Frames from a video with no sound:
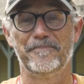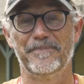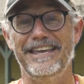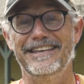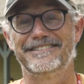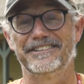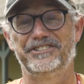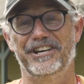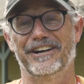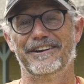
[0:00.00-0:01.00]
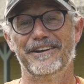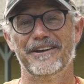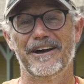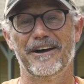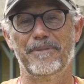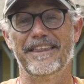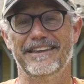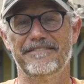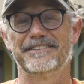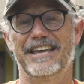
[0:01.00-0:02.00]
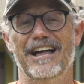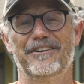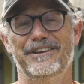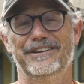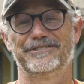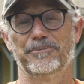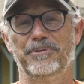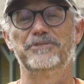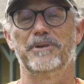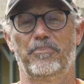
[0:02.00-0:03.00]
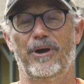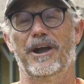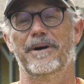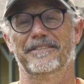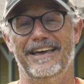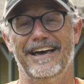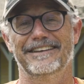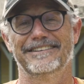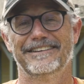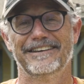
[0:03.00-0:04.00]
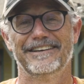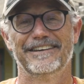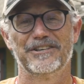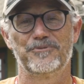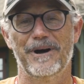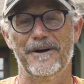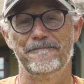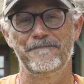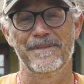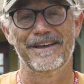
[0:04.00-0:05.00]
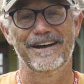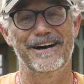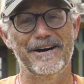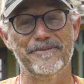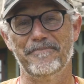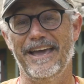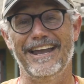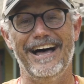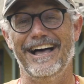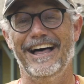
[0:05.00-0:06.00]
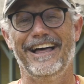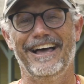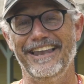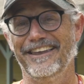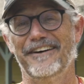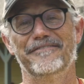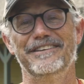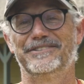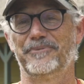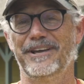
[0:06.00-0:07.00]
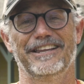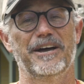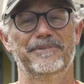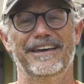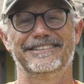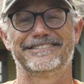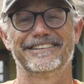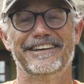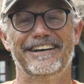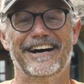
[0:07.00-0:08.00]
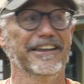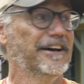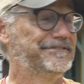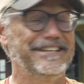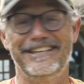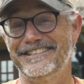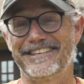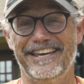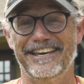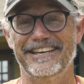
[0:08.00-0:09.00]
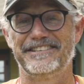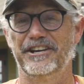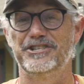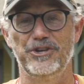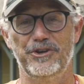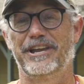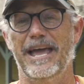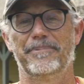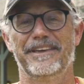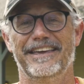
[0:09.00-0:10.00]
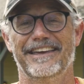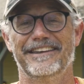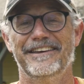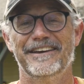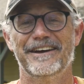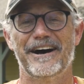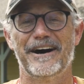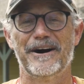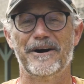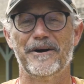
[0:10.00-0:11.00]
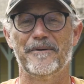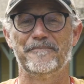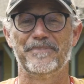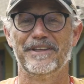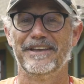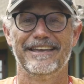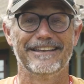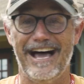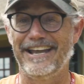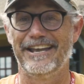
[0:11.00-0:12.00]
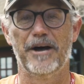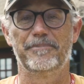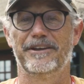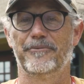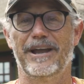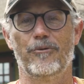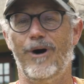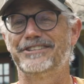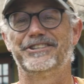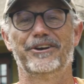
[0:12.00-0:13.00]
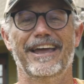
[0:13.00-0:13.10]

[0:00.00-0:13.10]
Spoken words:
needs this year by the end of this calendar year. So please be in prayer about that as well. I love these weekly updates. I love seeing these kids here at junior camp again, lining up, getting ready, washing their